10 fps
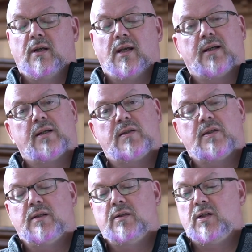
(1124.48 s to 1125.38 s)
and
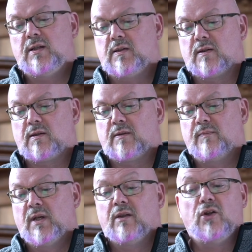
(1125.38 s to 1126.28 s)
consider Jesus.
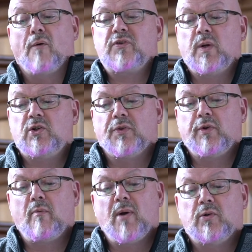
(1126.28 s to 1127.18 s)
The off switch on
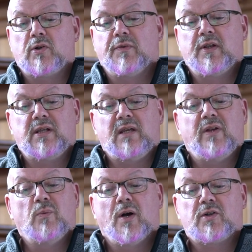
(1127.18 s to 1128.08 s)
the remote on the
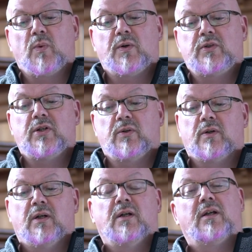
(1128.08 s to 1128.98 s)
TV works well too,
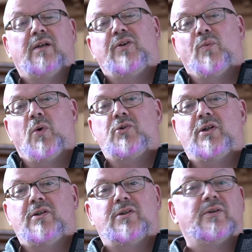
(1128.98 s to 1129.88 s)
if you're
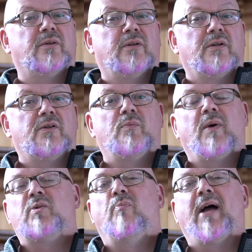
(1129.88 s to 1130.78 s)
watching too
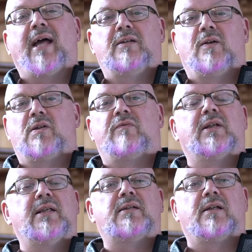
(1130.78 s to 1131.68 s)
much bad news, if
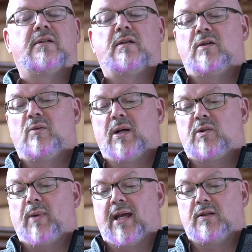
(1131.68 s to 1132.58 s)
you're listening to too
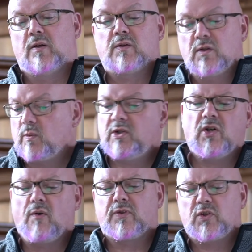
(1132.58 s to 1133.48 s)
much bad news. Switch
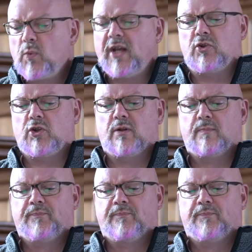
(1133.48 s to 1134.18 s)
it off, switch.